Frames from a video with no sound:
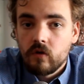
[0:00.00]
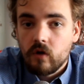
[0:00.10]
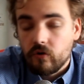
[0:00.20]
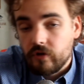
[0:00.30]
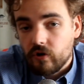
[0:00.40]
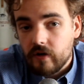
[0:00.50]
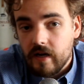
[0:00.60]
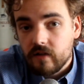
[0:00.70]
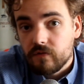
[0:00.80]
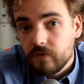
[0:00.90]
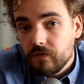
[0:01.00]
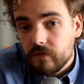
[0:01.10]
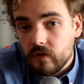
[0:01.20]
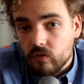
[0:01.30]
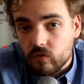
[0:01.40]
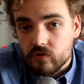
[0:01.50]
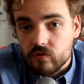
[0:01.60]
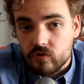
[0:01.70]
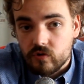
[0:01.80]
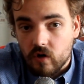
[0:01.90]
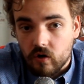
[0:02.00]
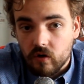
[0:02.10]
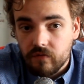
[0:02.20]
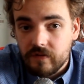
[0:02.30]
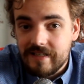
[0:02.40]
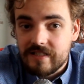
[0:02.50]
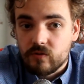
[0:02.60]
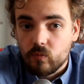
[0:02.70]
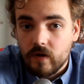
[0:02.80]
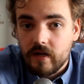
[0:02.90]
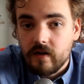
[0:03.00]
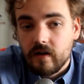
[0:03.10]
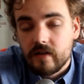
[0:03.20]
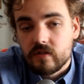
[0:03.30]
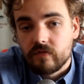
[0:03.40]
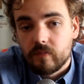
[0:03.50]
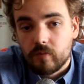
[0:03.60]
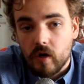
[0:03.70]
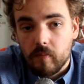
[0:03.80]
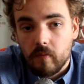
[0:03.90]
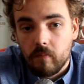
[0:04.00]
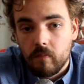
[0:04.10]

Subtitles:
On the other hand, 50 euros to start off is way less of a problem.